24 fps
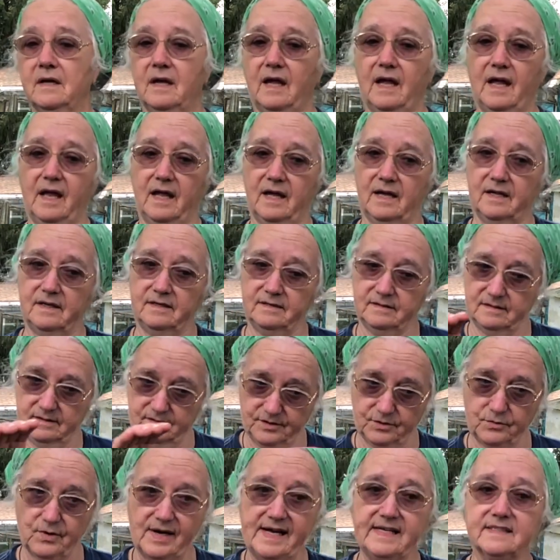and
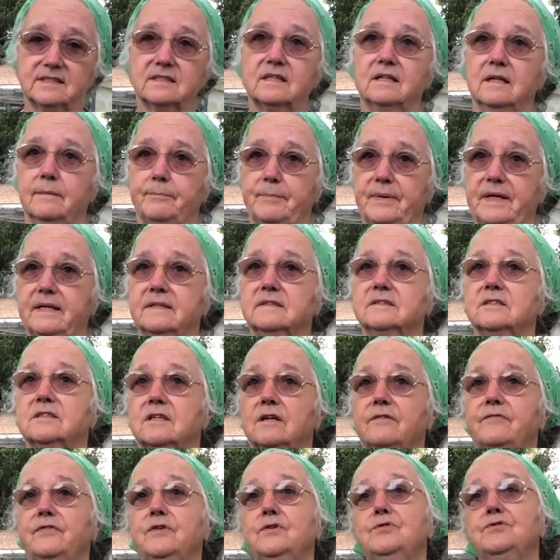the grass clippings
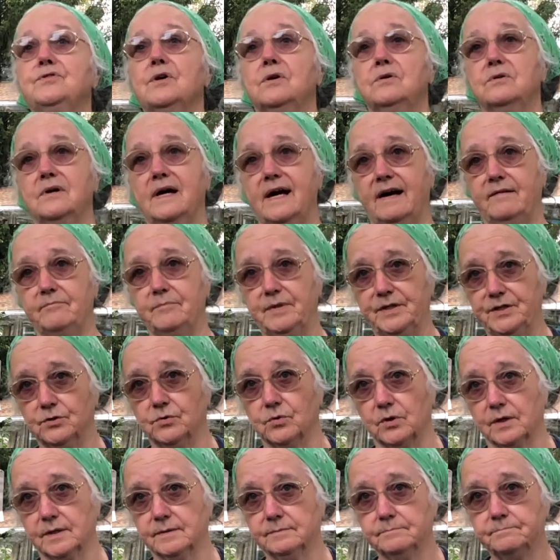if you don't have
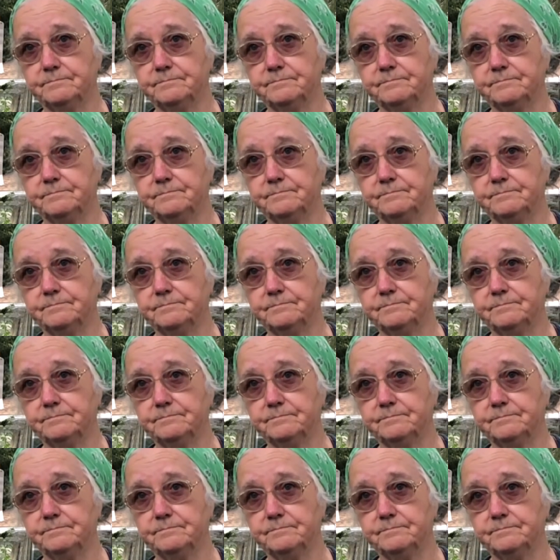manure.